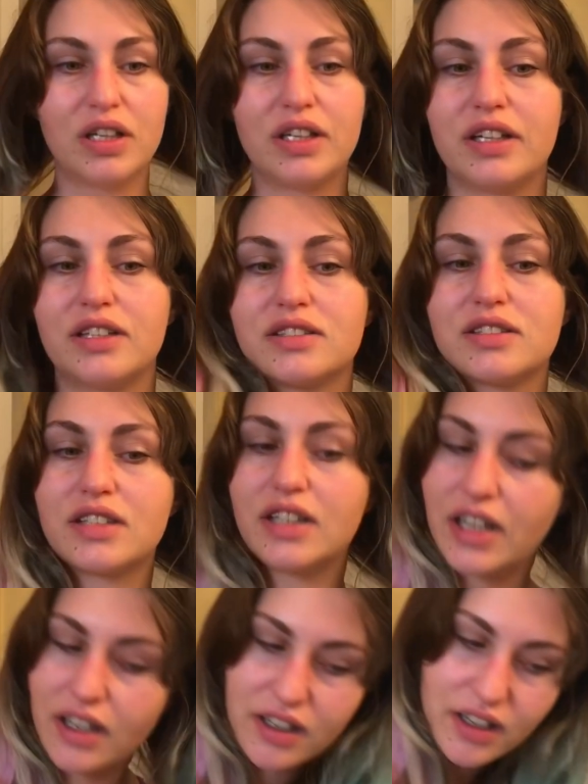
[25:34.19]
is
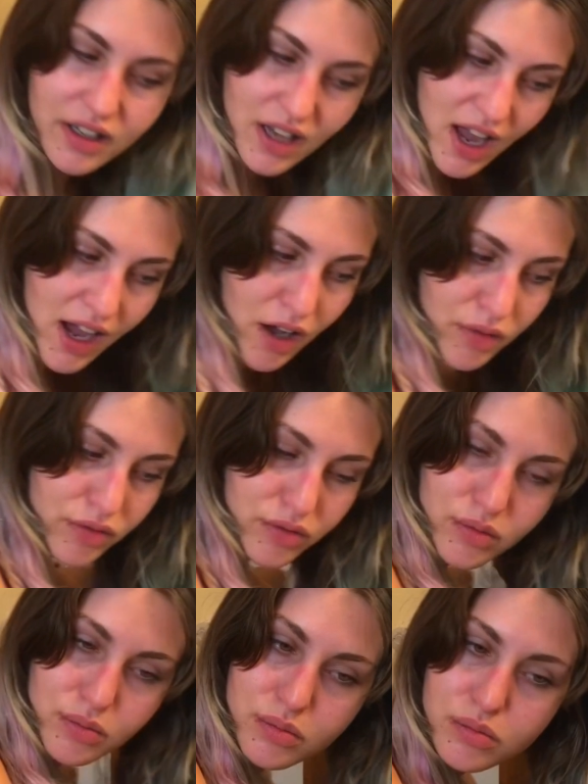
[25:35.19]
they have
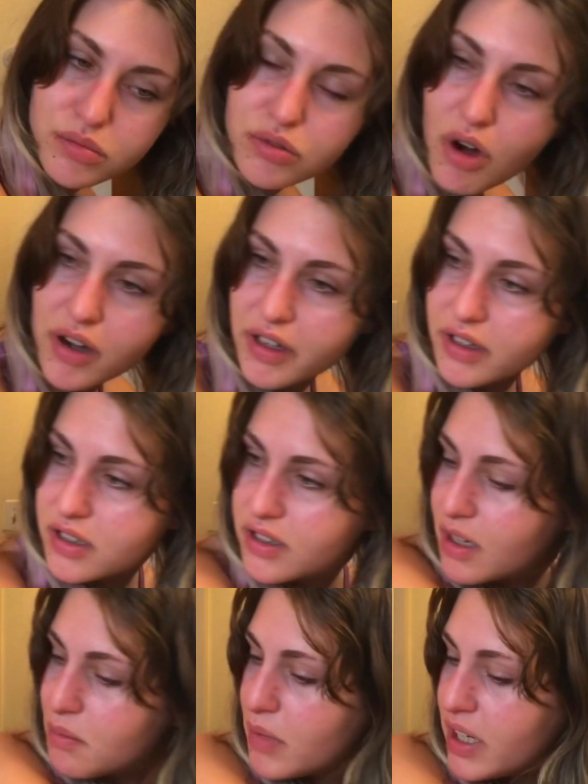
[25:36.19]
product
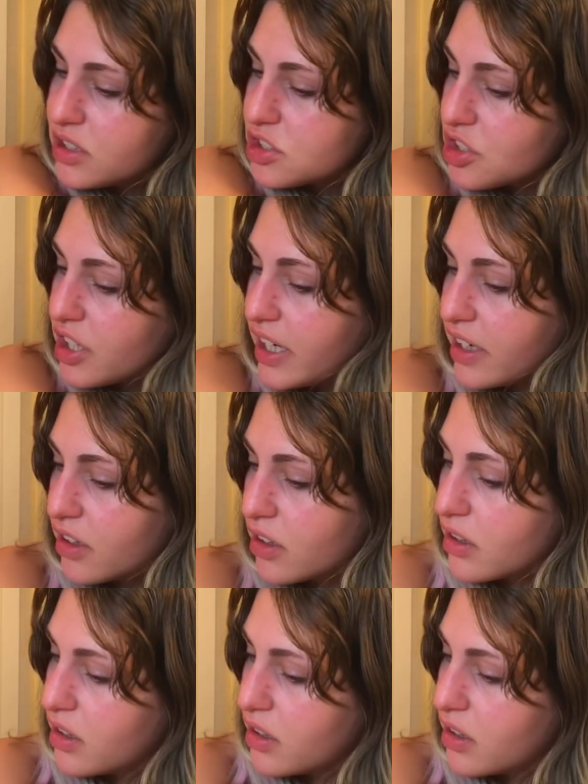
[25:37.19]
that makes your hair